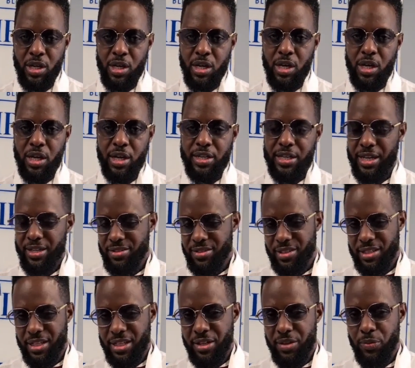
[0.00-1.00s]
Uh,
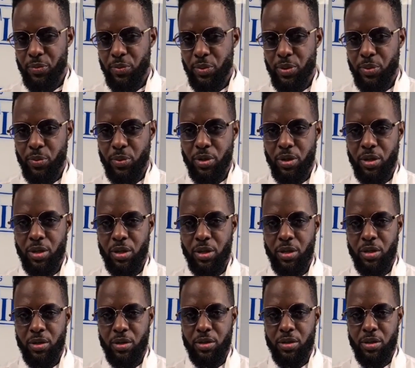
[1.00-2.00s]
yesterday, we
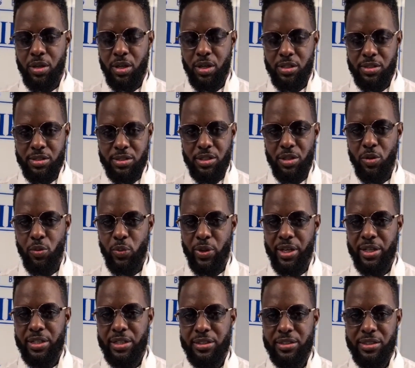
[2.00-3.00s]
were uh, still
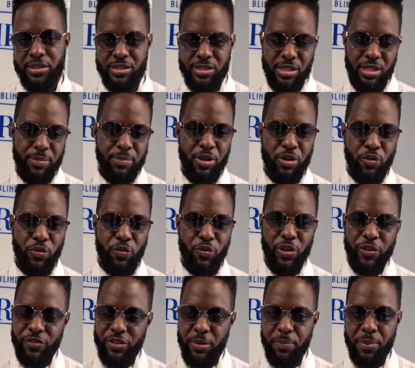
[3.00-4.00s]
waiting to see about
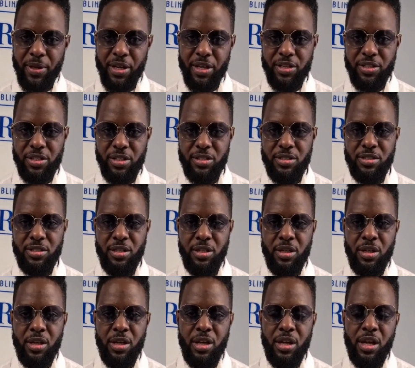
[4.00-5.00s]
50 patients.
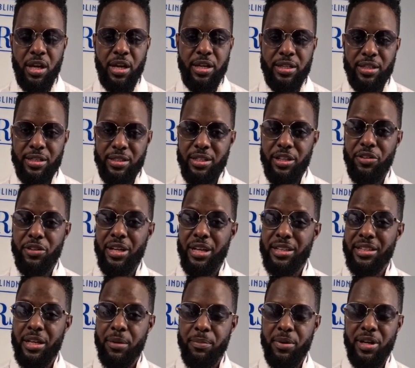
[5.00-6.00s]
I can tell you that
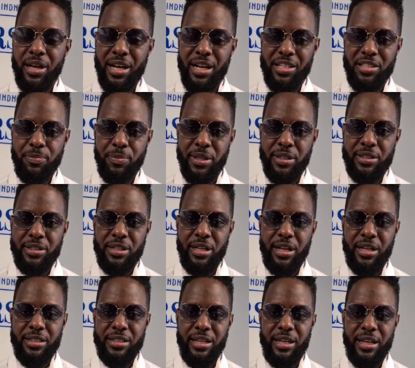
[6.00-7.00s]
number has been
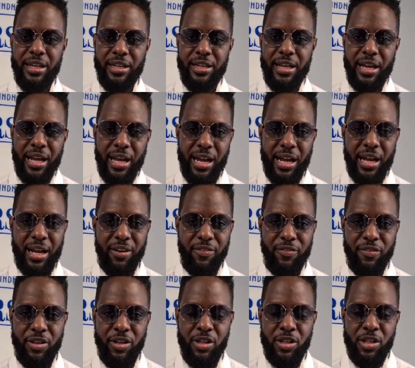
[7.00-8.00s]
cut in half.
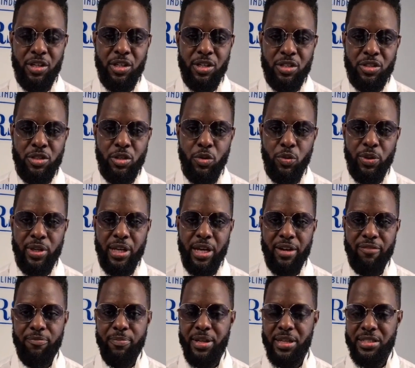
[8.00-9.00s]
So we
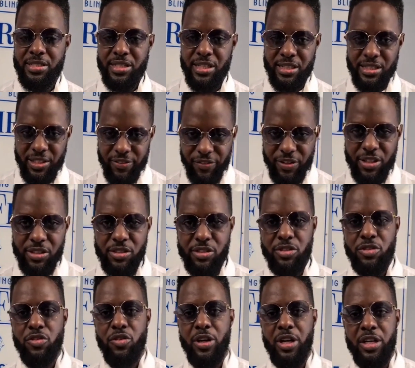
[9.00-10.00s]
have made significant
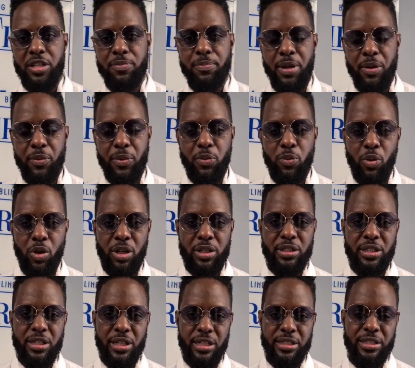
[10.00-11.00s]
strides, but we want to
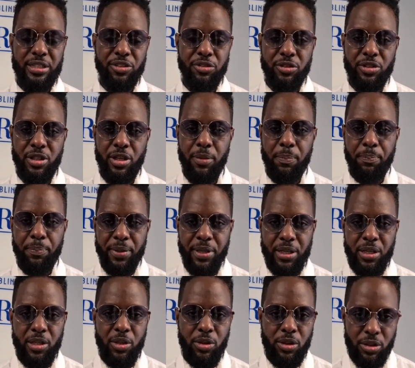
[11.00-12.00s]
continue to
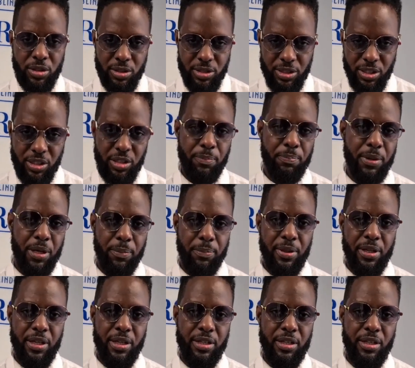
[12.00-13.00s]
appeal to the public